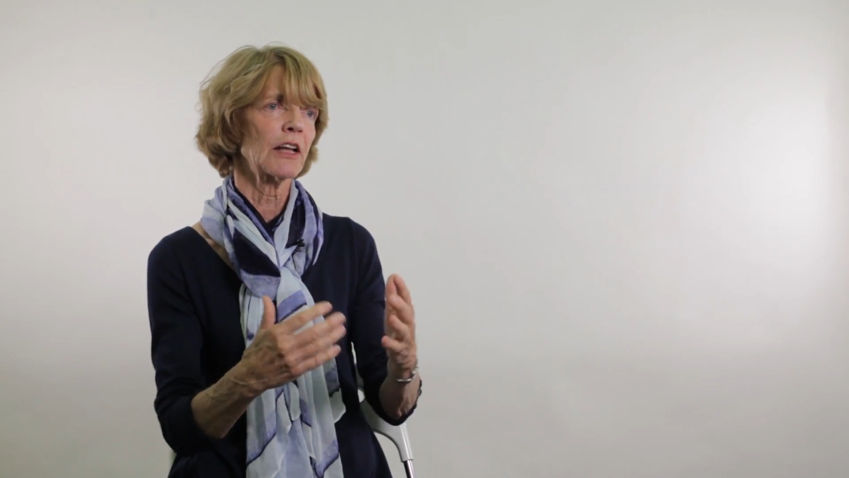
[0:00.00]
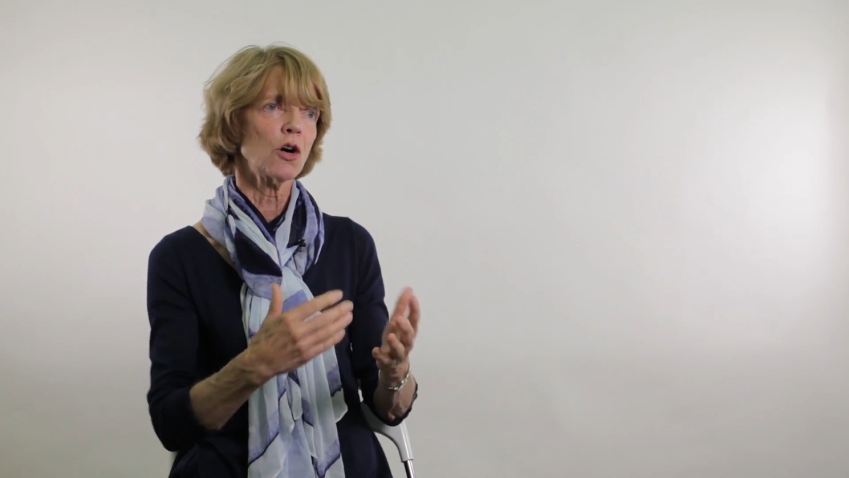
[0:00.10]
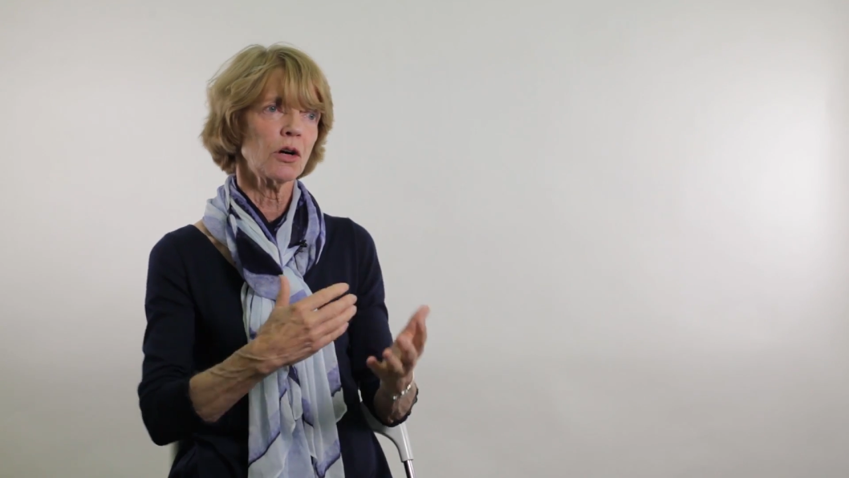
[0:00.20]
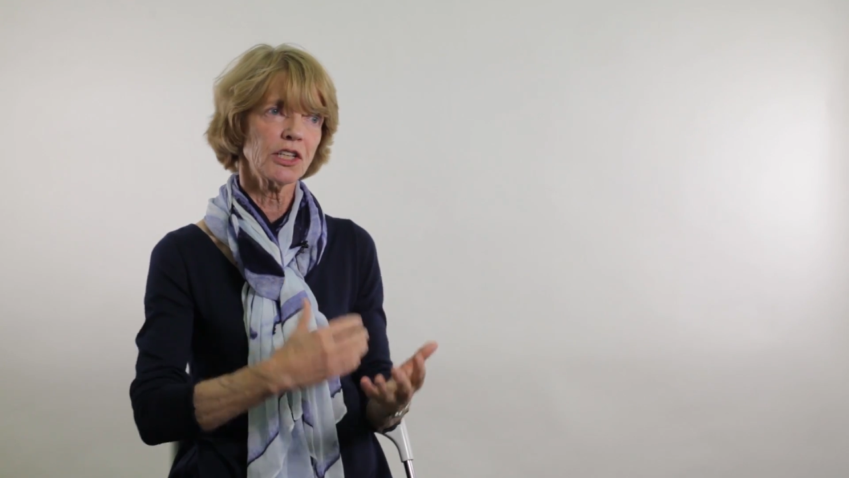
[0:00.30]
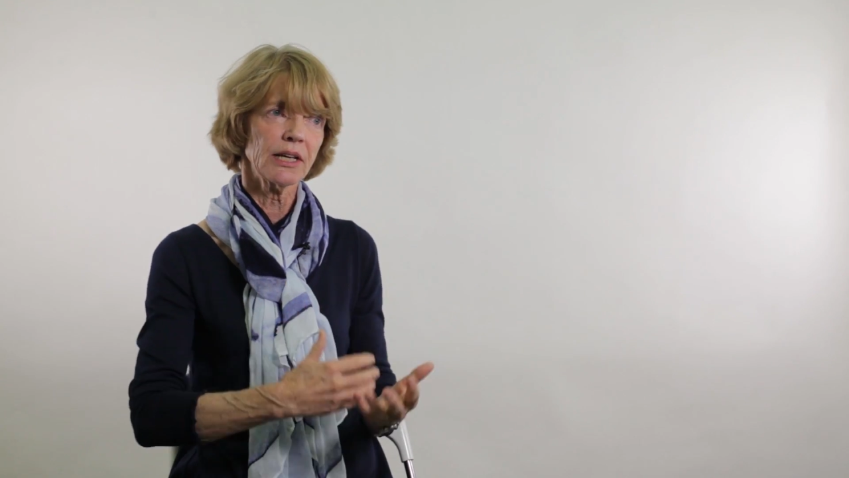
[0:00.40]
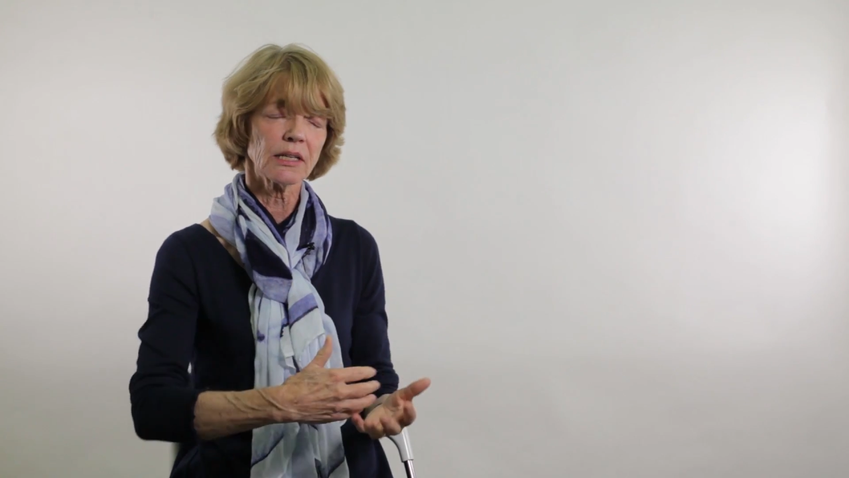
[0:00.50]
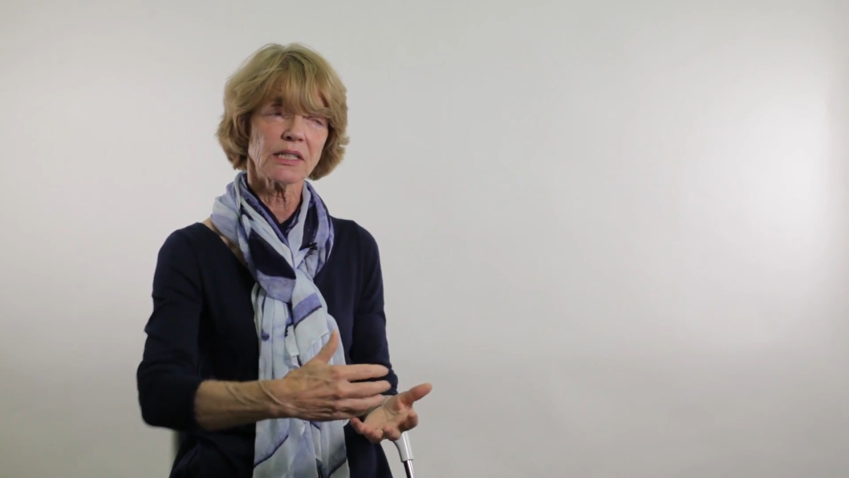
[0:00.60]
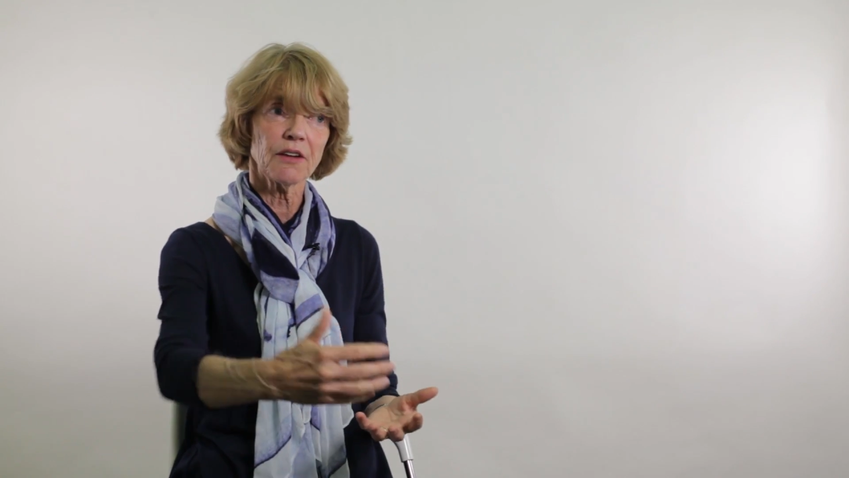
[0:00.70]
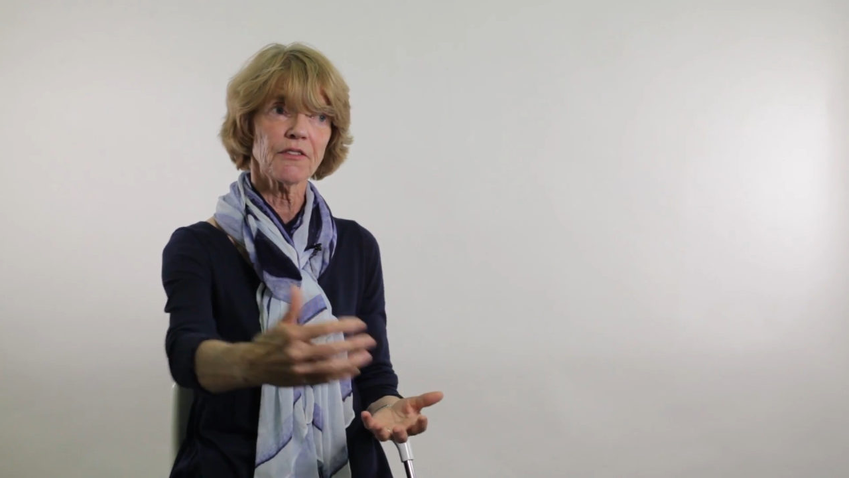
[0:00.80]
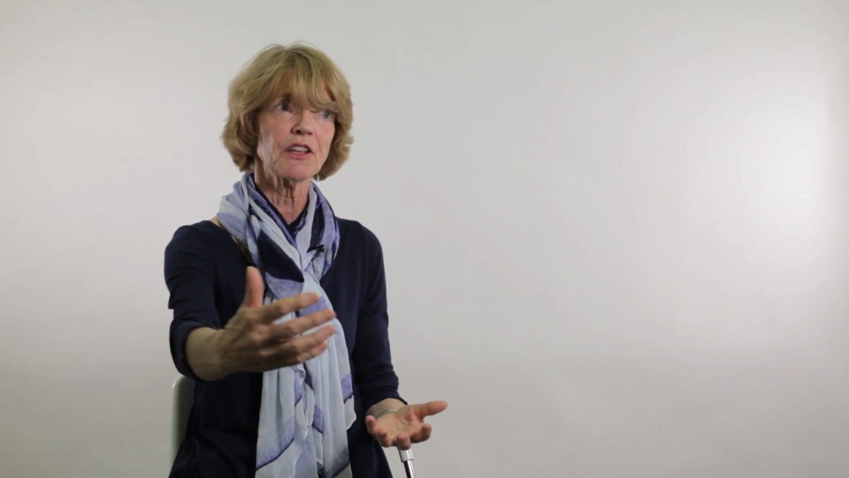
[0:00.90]
the
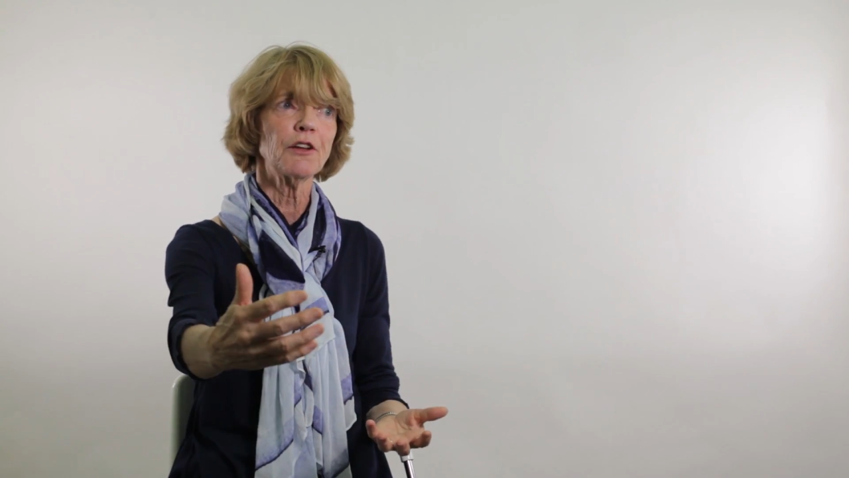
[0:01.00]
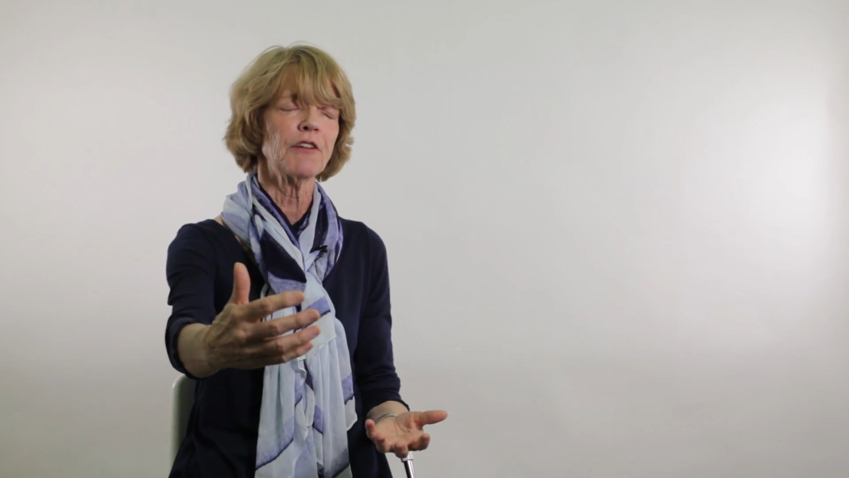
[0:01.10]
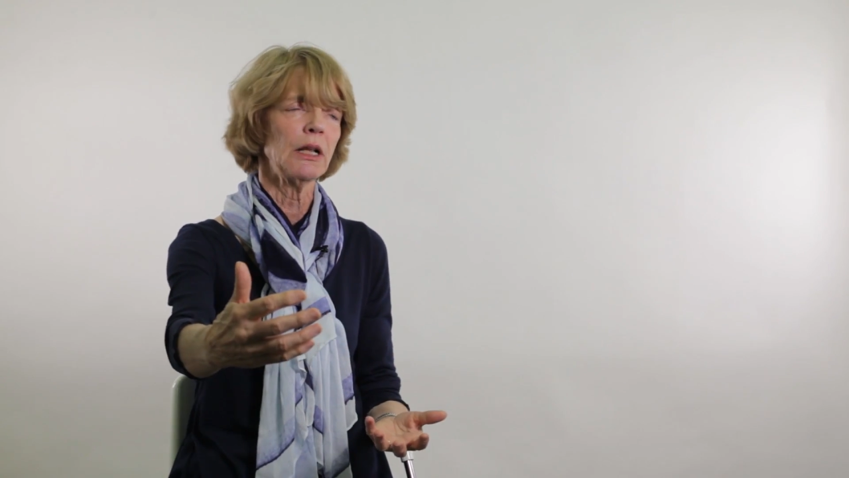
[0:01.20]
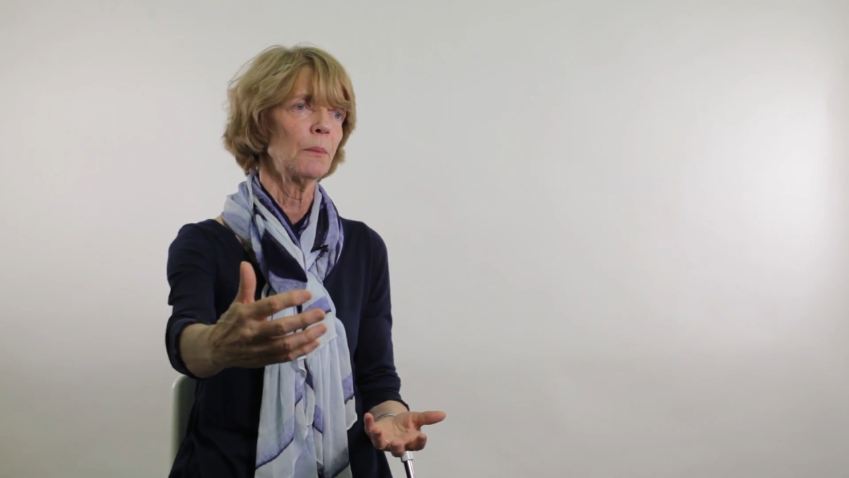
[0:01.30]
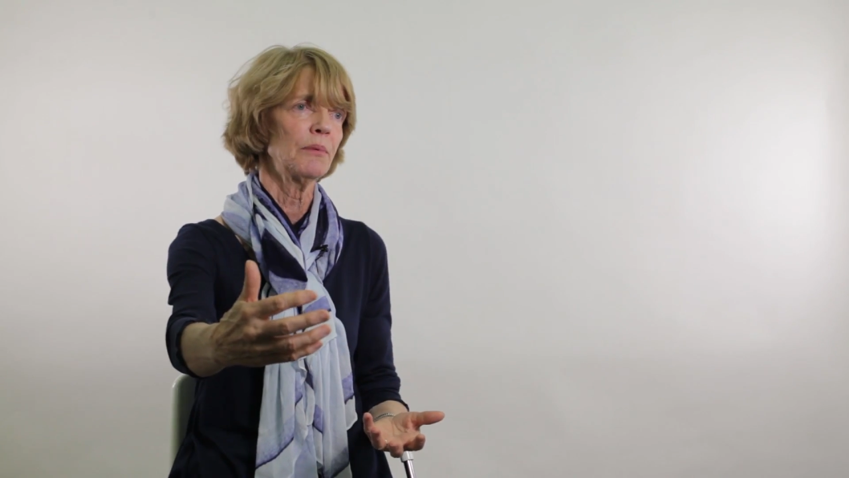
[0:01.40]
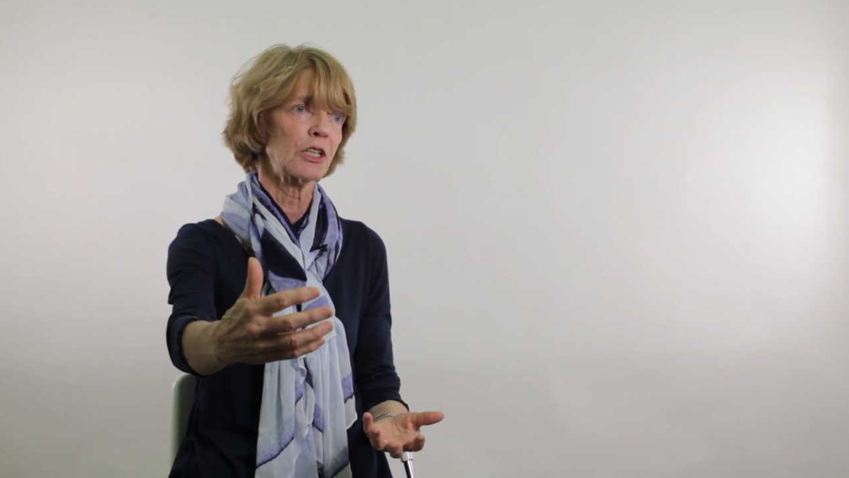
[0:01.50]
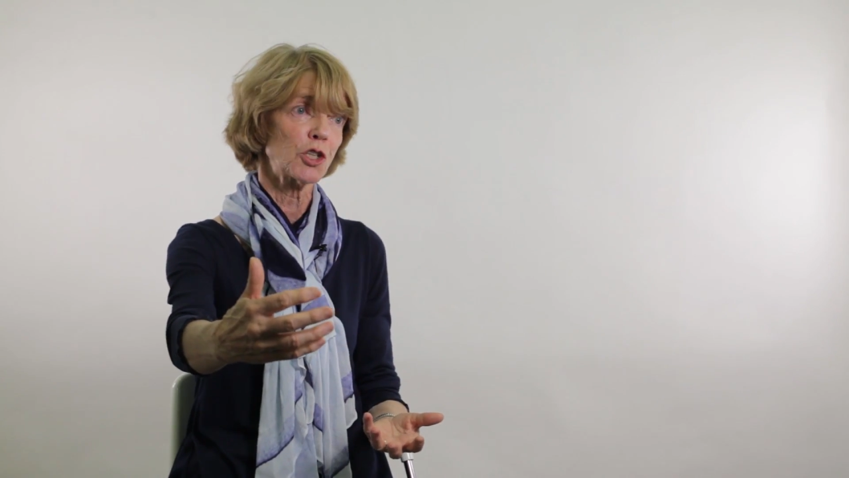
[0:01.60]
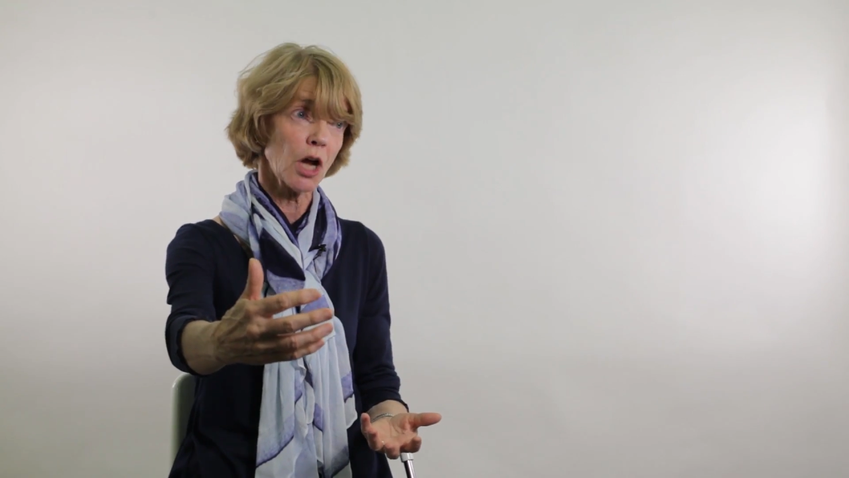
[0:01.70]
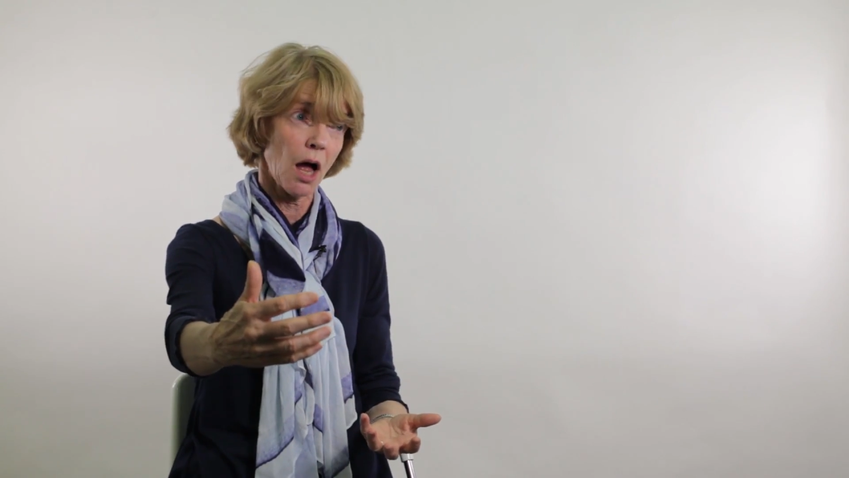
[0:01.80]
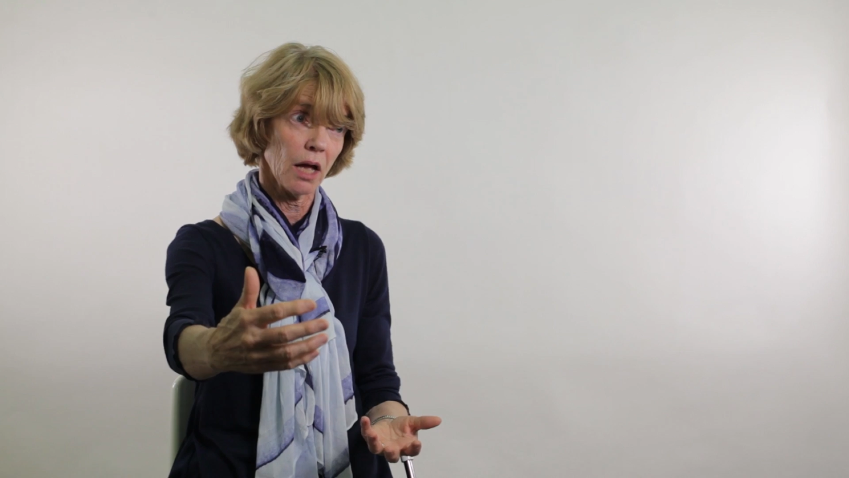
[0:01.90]
context of the developing
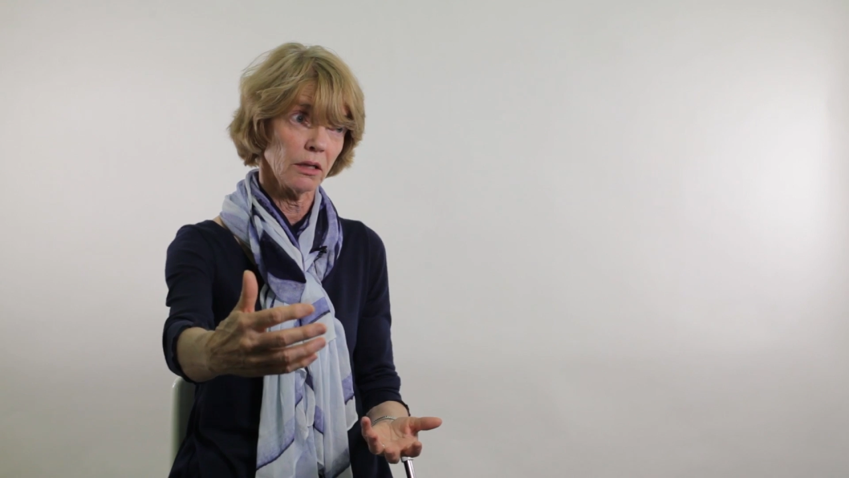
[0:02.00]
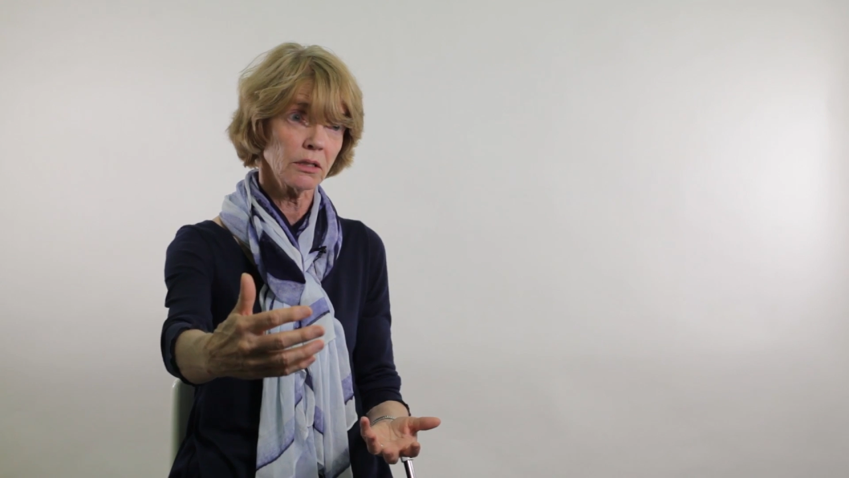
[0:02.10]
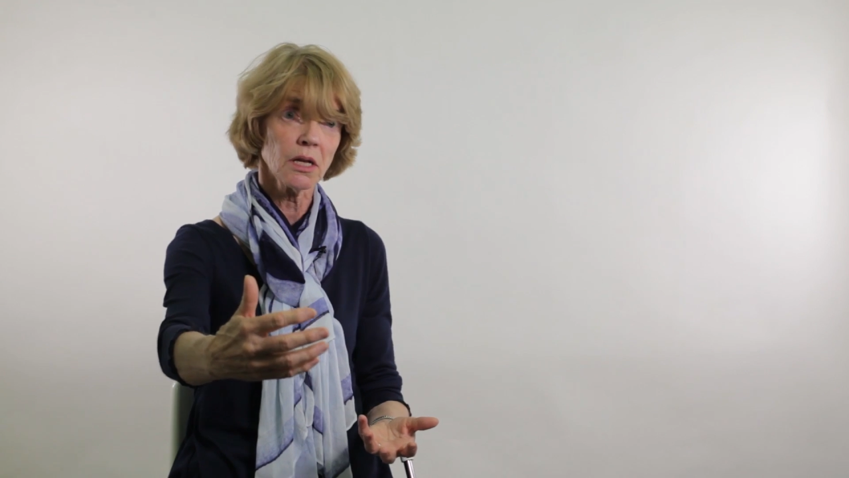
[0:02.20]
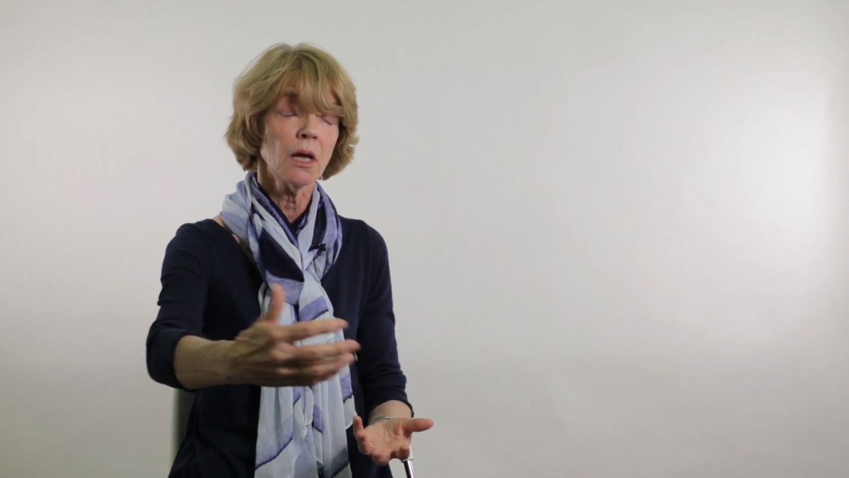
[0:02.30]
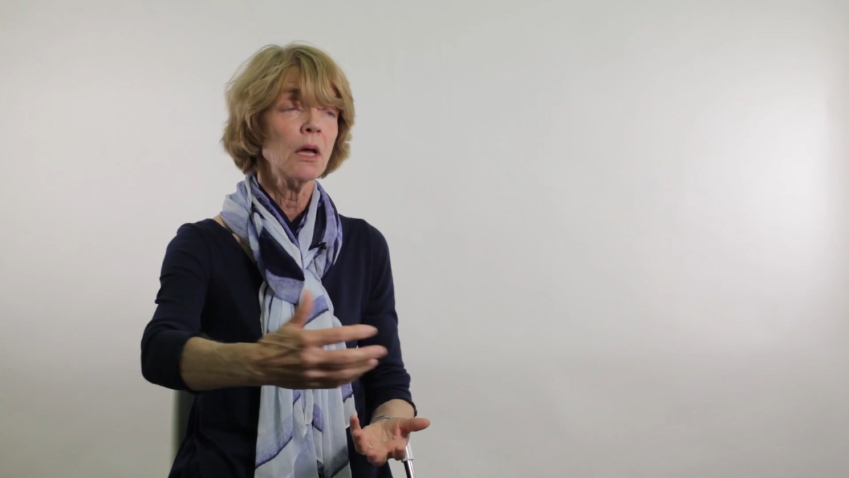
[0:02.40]
child,